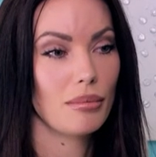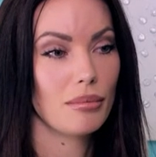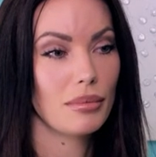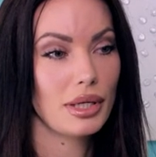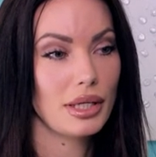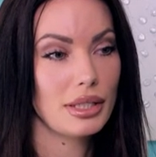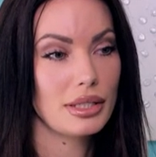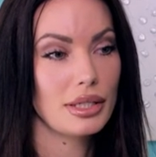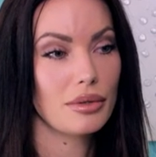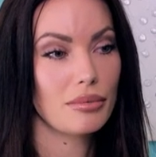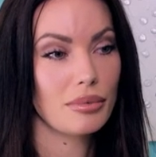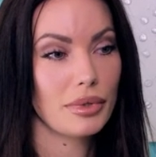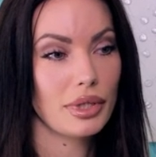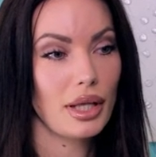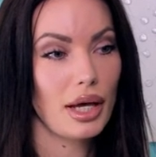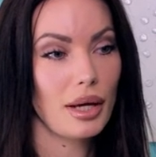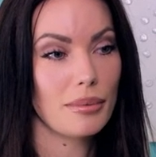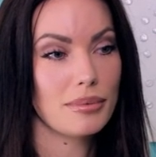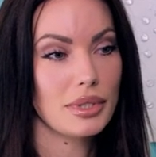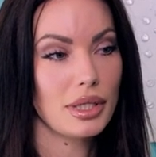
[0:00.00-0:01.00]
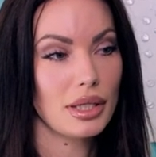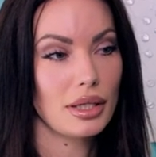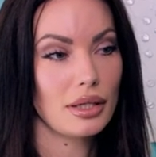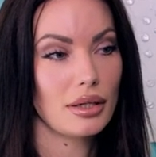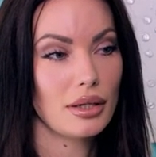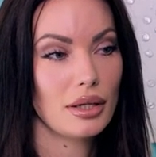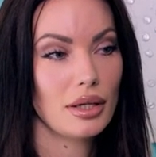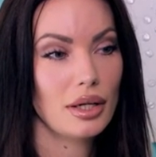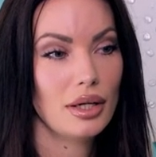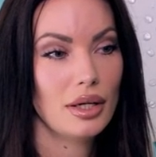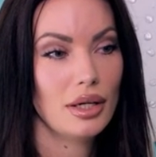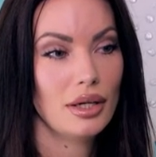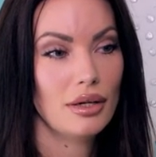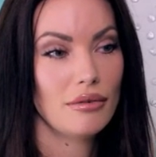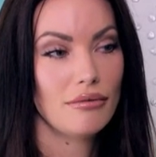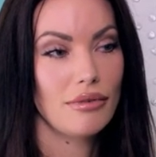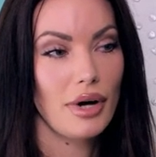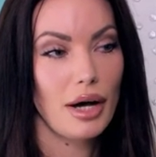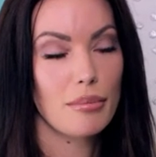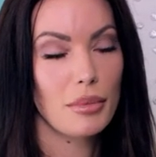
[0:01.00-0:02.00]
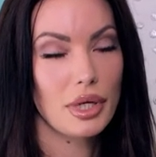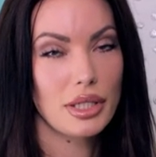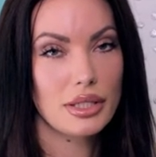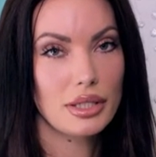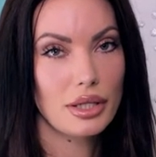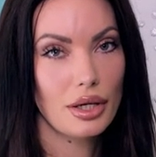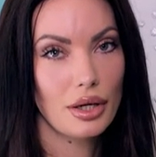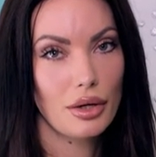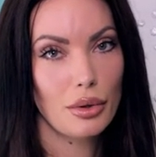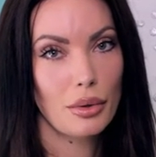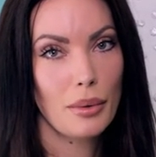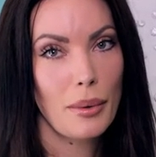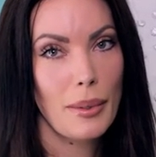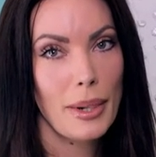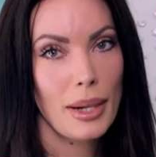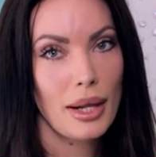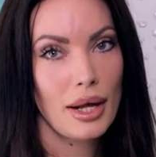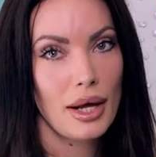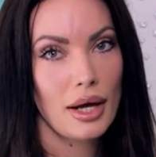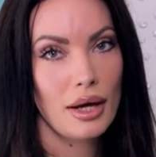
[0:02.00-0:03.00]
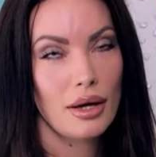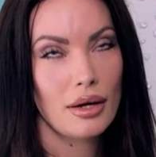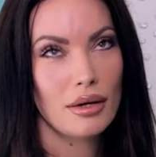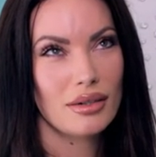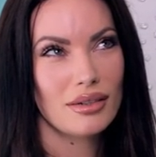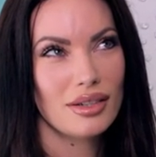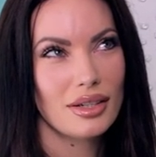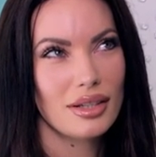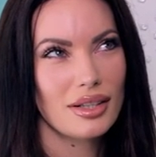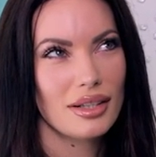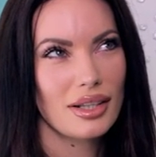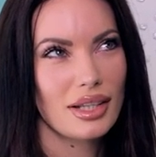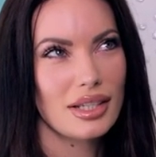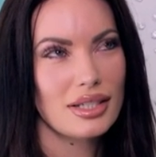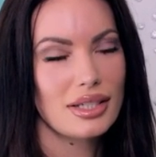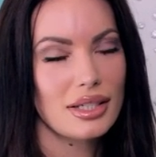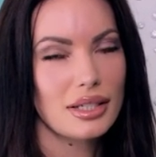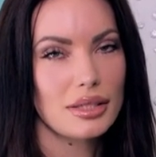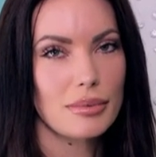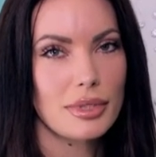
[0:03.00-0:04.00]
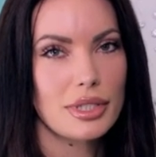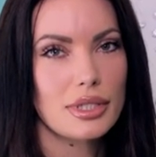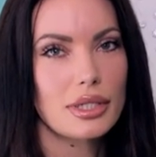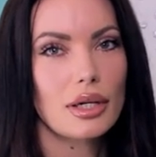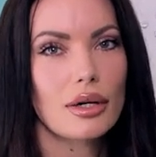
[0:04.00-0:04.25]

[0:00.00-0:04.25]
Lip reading: he did relapse like 5 months ago, I think like 6 months